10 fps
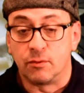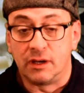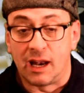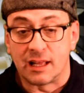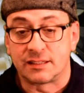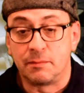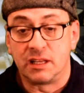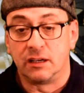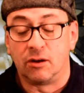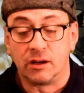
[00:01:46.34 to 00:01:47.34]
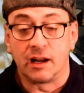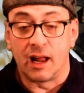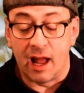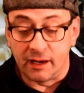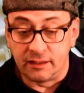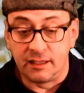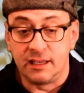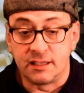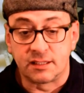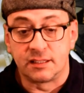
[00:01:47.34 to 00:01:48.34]
it would last a bit longer, and
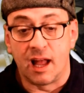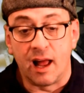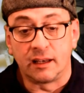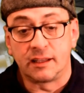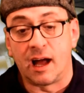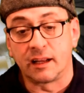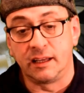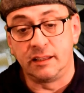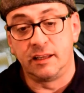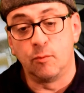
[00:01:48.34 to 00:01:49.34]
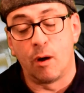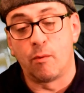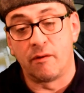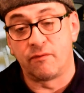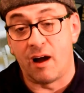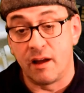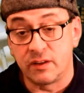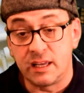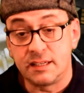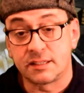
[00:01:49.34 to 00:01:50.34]
this LDARC ET115
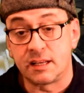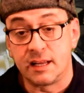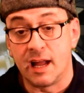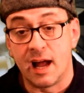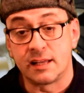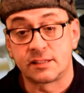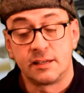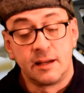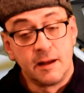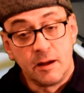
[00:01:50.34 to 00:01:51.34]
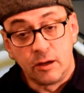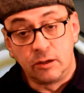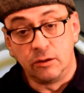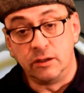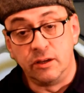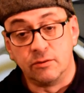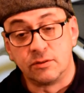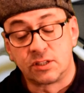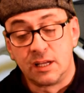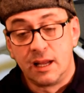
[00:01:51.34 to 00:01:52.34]
is 3S. Good
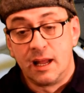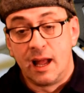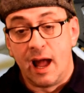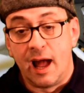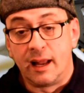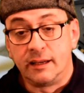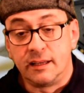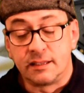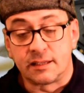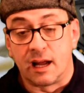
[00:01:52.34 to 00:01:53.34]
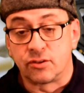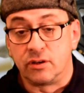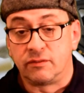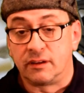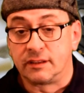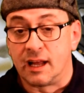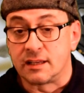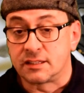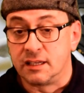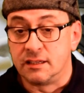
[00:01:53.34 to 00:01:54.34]
news, and it's actually
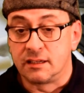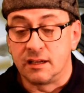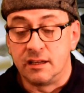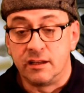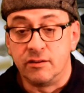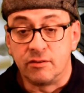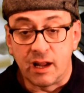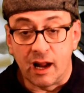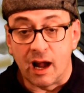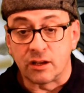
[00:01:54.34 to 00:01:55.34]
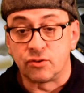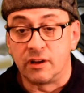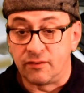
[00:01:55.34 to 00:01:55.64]
fantastic. You can actually